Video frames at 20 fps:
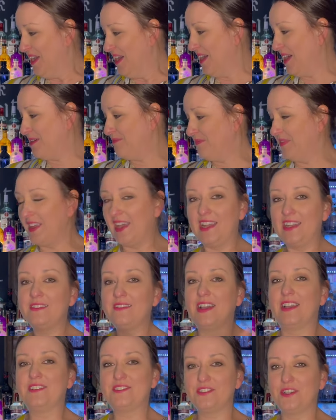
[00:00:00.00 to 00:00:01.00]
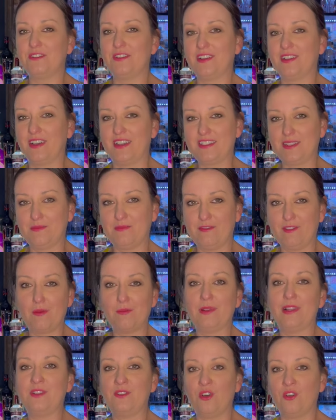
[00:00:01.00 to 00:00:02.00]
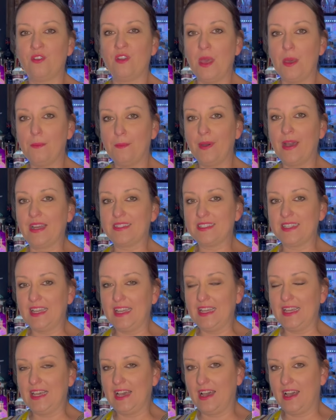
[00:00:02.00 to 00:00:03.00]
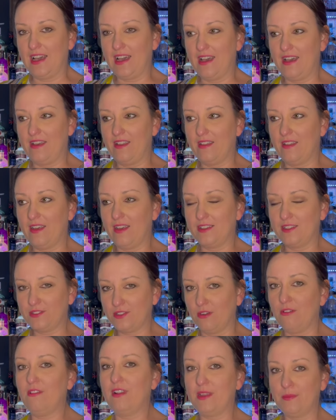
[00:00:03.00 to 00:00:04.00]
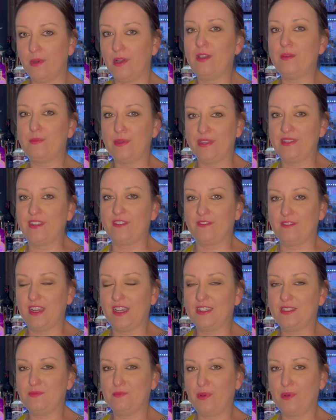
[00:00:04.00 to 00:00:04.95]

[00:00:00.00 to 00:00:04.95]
Um, anyway, sorry guys, I'm rambling on, but solely my opinion, right?